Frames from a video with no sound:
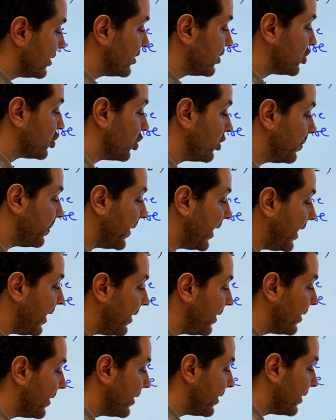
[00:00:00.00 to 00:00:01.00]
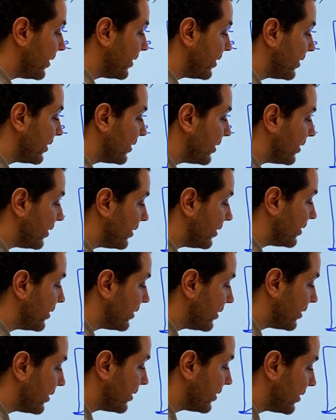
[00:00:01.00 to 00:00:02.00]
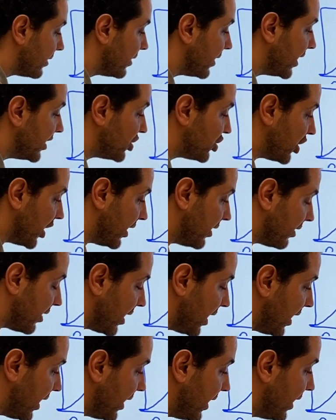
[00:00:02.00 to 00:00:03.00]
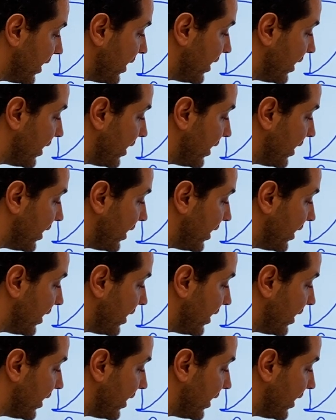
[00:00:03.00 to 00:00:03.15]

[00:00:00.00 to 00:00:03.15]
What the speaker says: should be, in general,